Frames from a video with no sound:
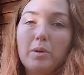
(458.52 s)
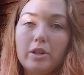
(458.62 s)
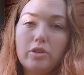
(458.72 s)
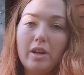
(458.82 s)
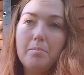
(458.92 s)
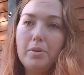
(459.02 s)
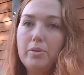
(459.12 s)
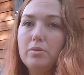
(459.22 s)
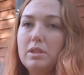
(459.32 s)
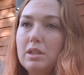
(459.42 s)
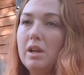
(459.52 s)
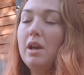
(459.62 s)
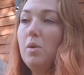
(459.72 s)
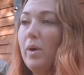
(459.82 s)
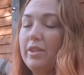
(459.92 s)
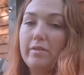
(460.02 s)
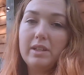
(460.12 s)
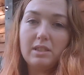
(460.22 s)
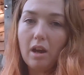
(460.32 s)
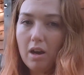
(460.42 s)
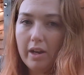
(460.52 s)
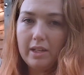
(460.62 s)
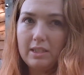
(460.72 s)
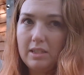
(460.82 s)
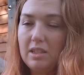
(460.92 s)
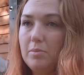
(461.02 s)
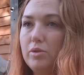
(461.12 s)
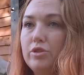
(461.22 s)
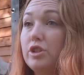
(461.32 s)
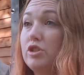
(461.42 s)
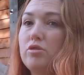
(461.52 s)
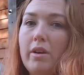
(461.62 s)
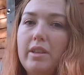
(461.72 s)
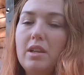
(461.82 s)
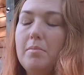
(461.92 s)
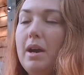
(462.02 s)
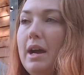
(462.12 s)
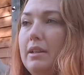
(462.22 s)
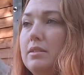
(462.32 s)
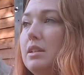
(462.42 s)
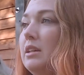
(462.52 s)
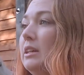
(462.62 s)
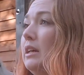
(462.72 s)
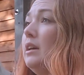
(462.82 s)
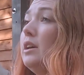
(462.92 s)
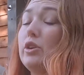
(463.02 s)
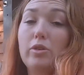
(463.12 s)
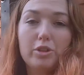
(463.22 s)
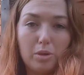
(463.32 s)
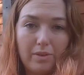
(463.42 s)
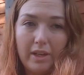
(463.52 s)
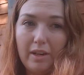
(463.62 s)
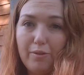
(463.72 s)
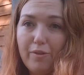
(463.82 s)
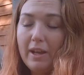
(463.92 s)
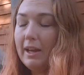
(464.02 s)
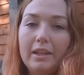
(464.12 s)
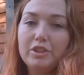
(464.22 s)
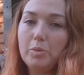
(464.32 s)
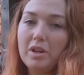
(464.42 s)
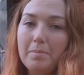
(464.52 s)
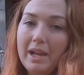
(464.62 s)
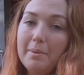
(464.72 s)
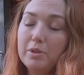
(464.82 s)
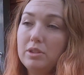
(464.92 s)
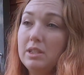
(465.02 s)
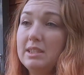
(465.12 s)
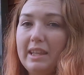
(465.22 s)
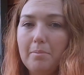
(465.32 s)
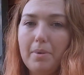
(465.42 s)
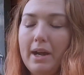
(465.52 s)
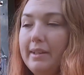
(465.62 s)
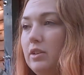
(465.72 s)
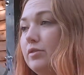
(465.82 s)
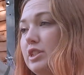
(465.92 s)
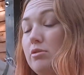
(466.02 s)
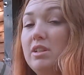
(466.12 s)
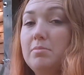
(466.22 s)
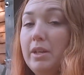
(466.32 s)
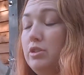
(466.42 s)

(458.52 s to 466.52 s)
you are trying boots, whether it's the hire system or just trying them and you're not sure if they're going to fit and you want to be able to send them back, then obviously you need to make